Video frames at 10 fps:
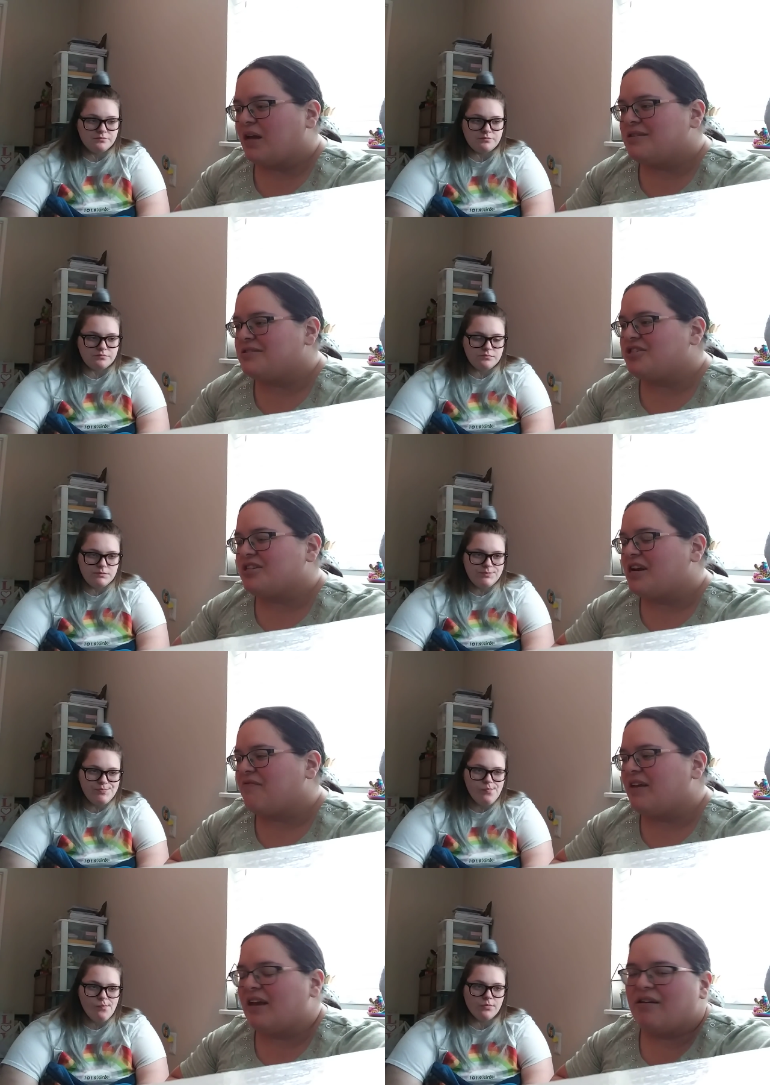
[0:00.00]
Speaker 1: It's just kind
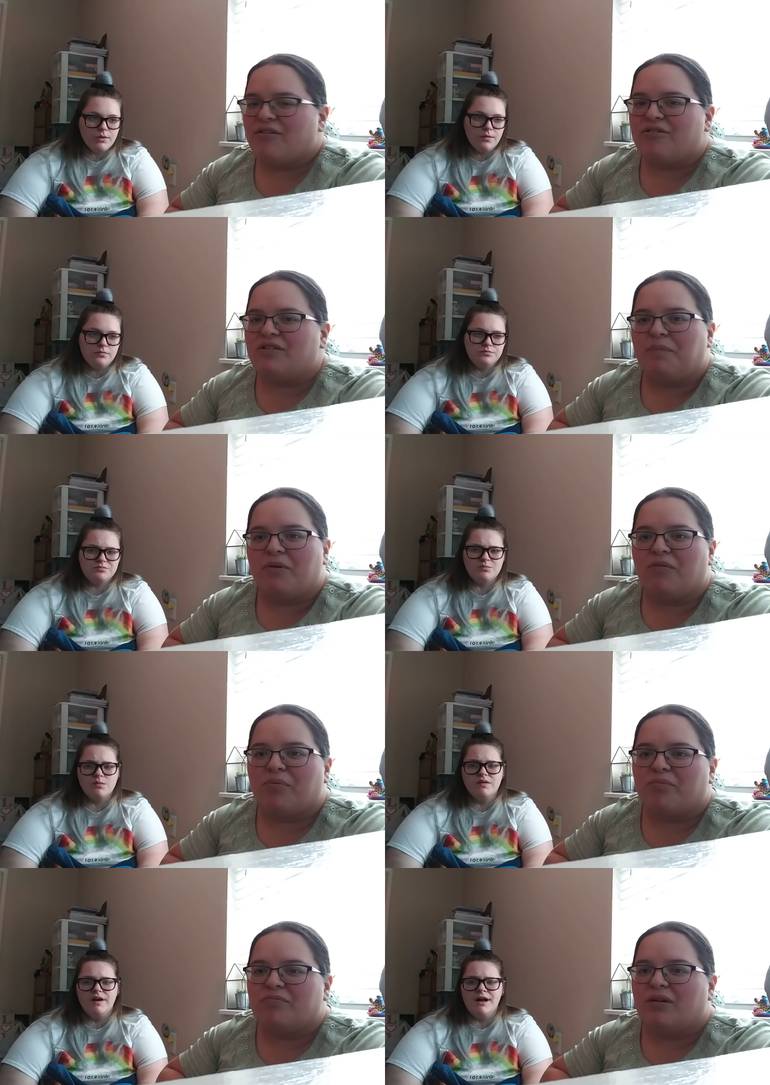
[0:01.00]
of like any other
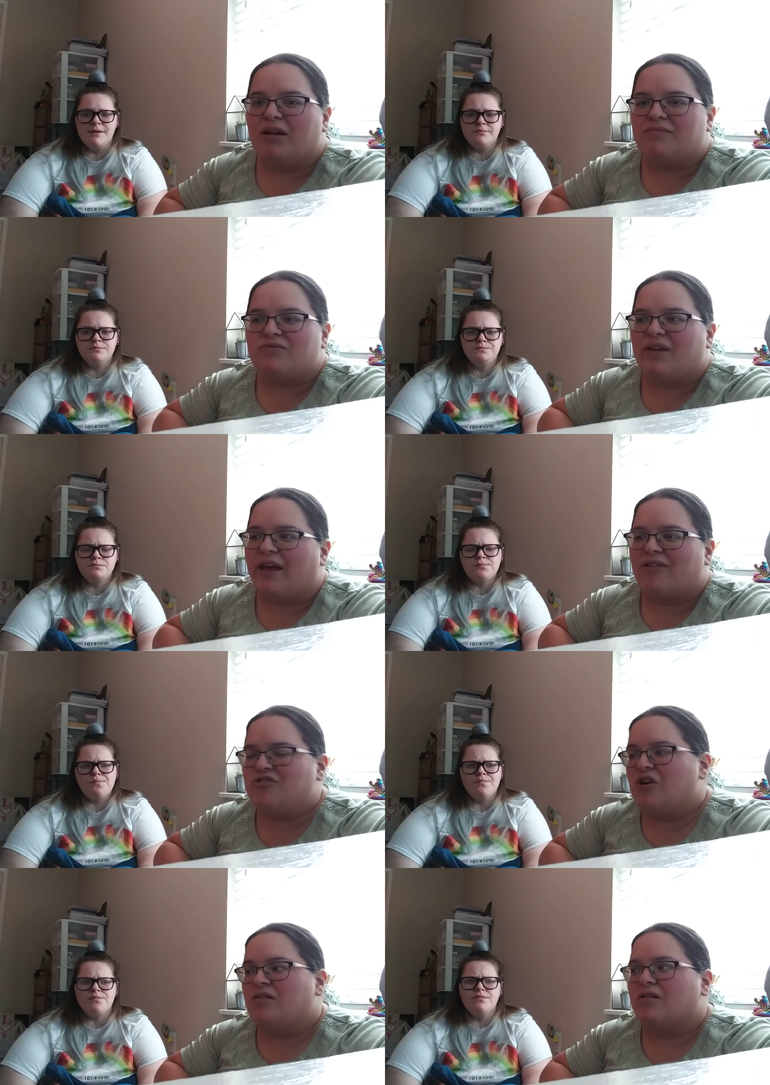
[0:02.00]
typical yeah
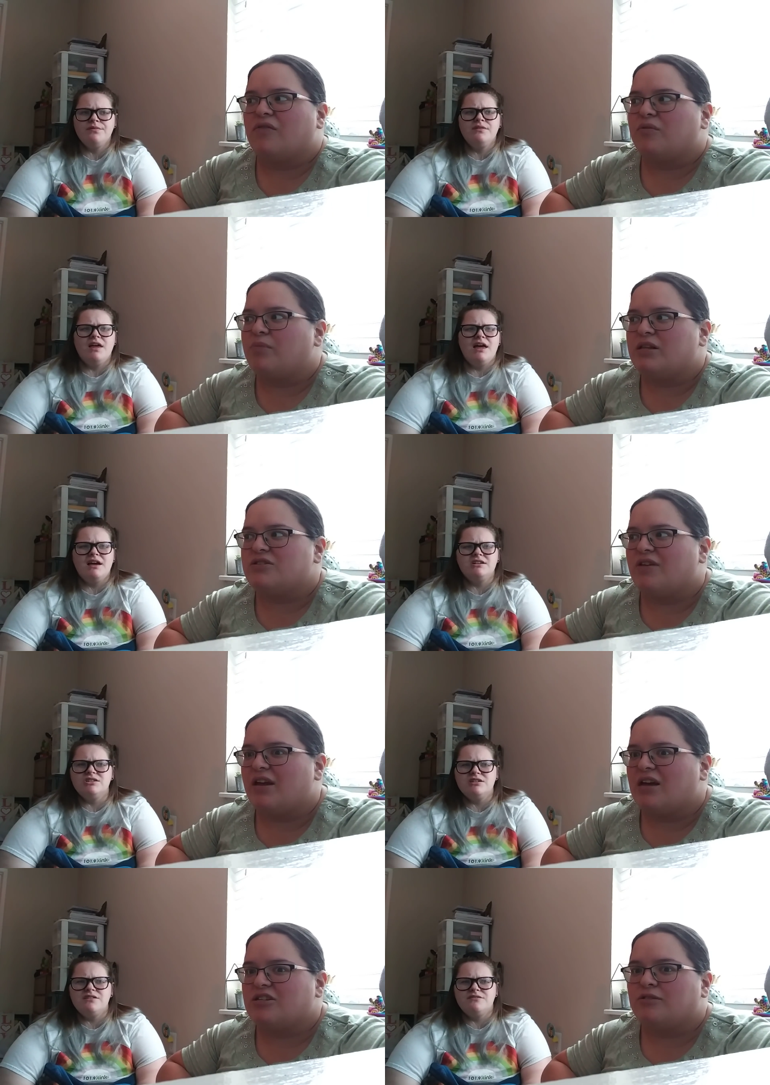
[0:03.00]
like chocolate covered pretzel. I
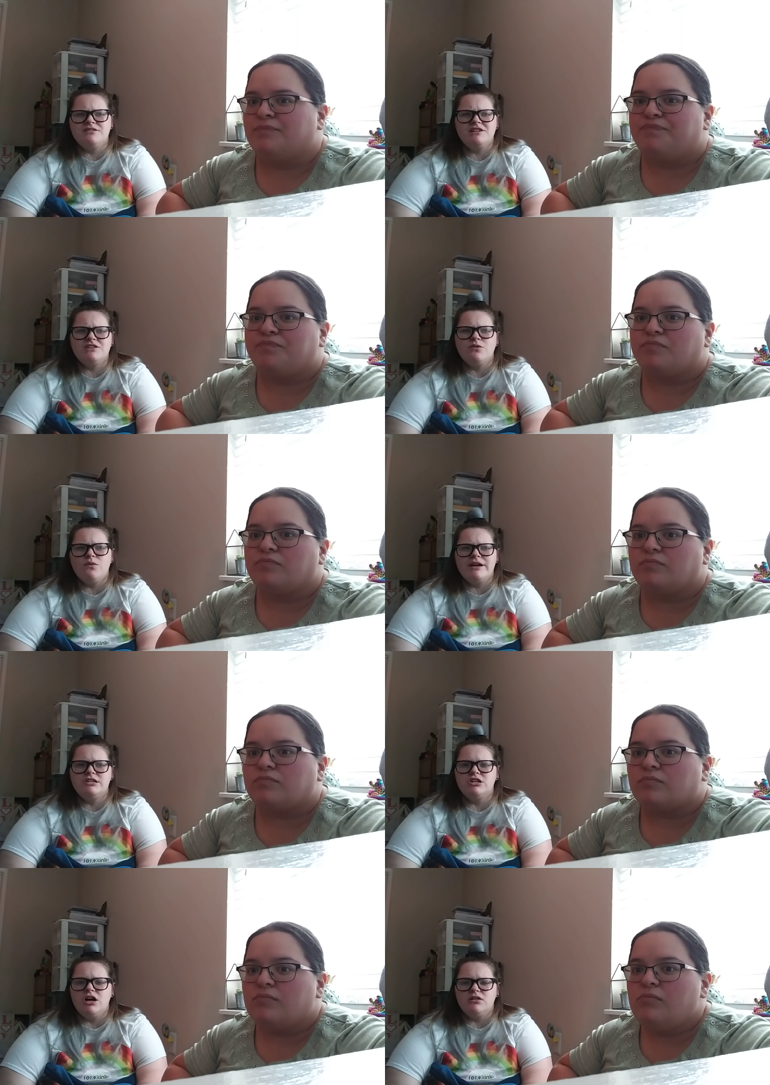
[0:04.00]
actually I
Speaker 2: feel like the
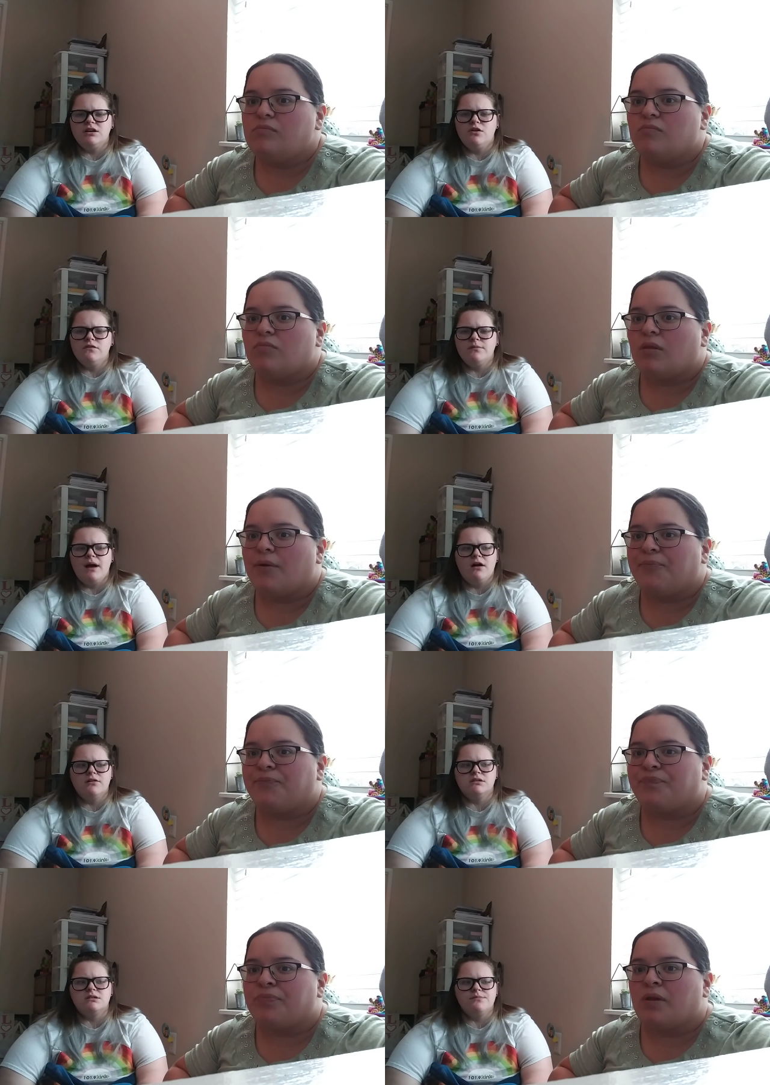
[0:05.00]
white chocolate
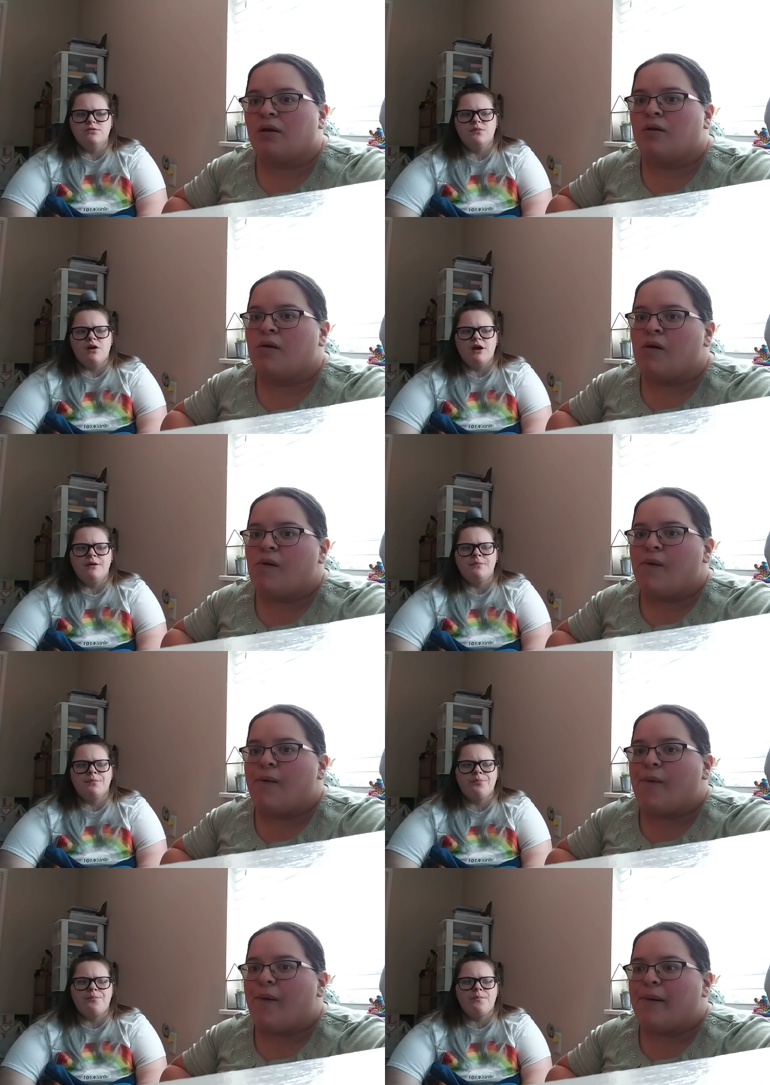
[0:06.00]
overpowers the blueberry
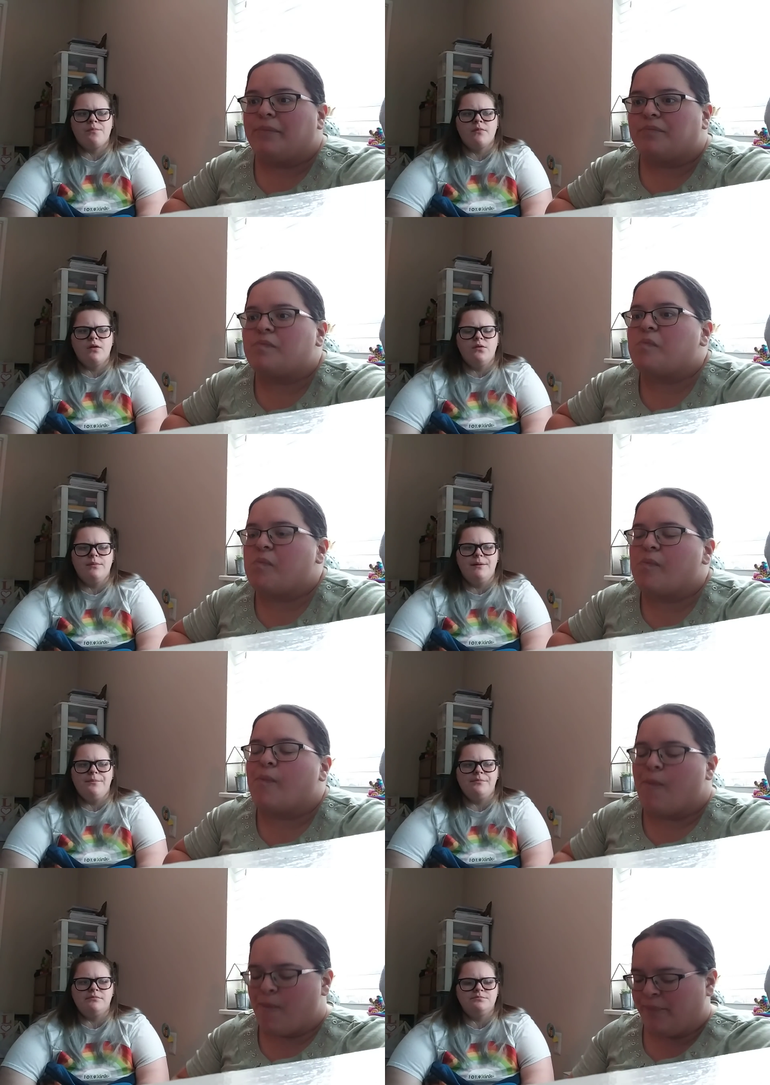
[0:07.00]
a little
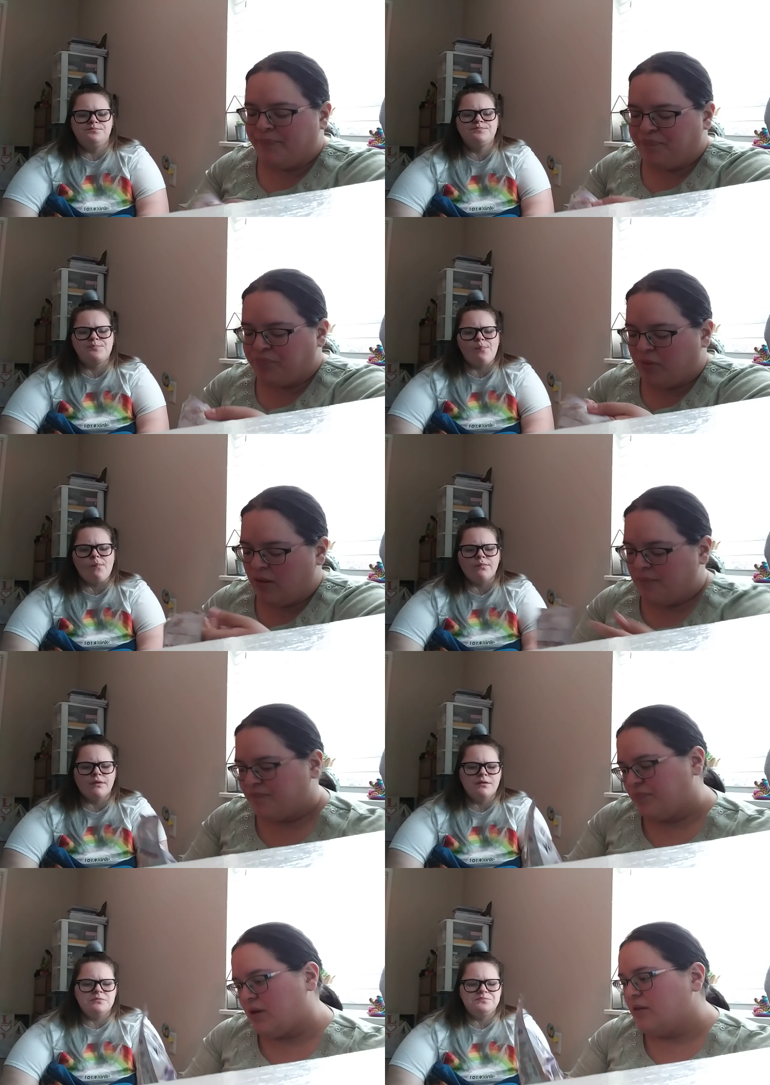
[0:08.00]
bit.
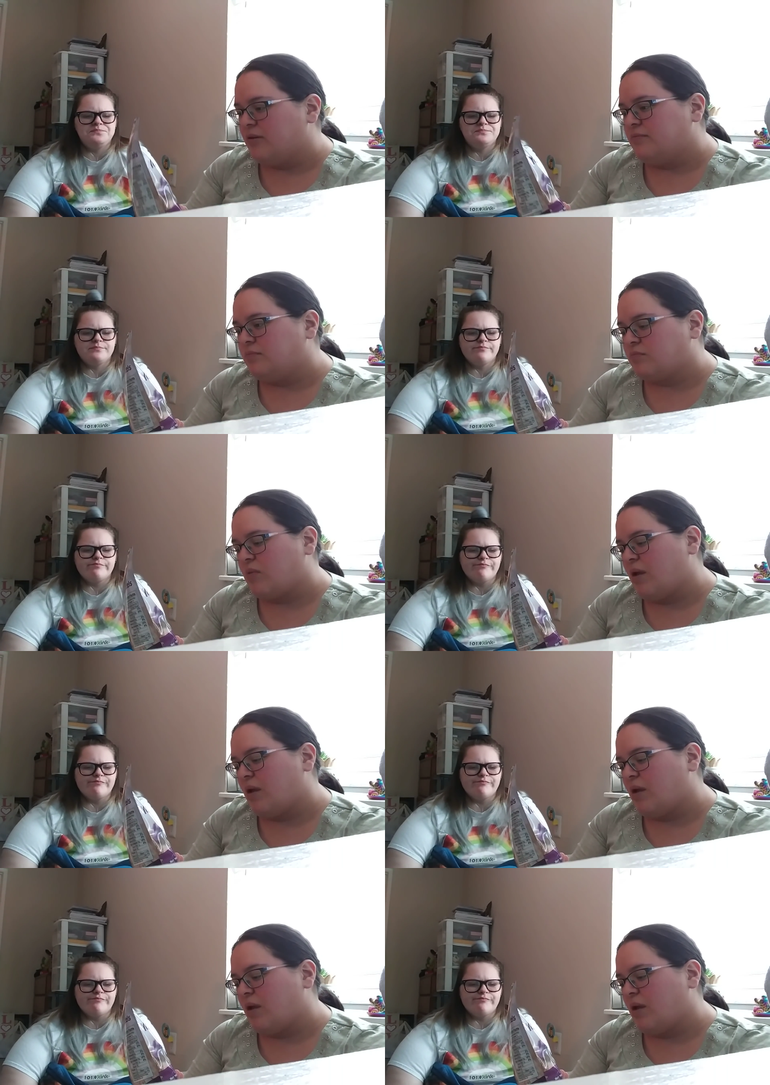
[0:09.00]
Speaker 1: I don't know.